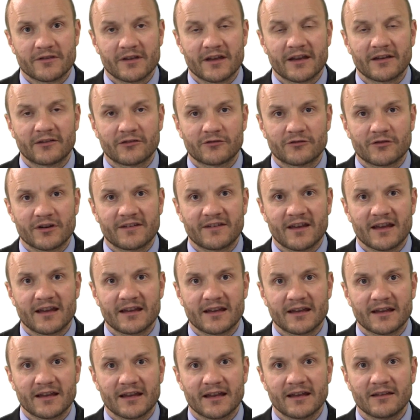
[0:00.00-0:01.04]
the history
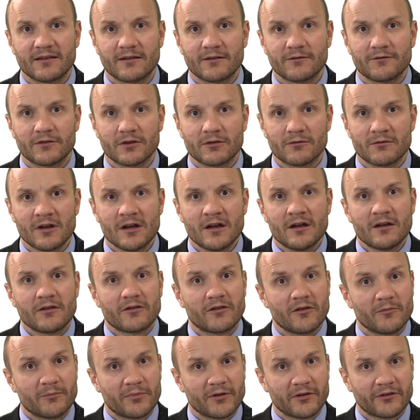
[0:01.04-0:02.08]
taking interview
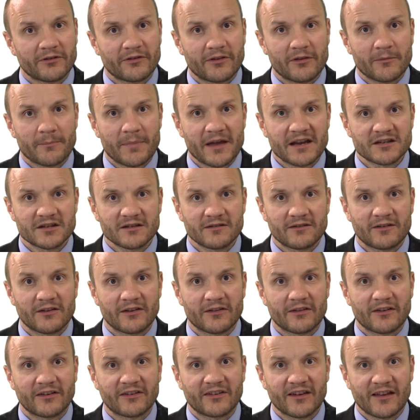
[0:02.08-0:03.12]
that puts the patient
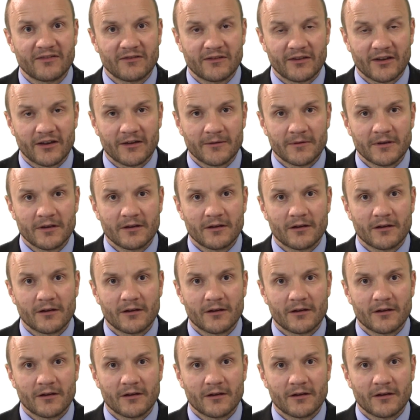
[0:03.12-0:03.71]
at the centre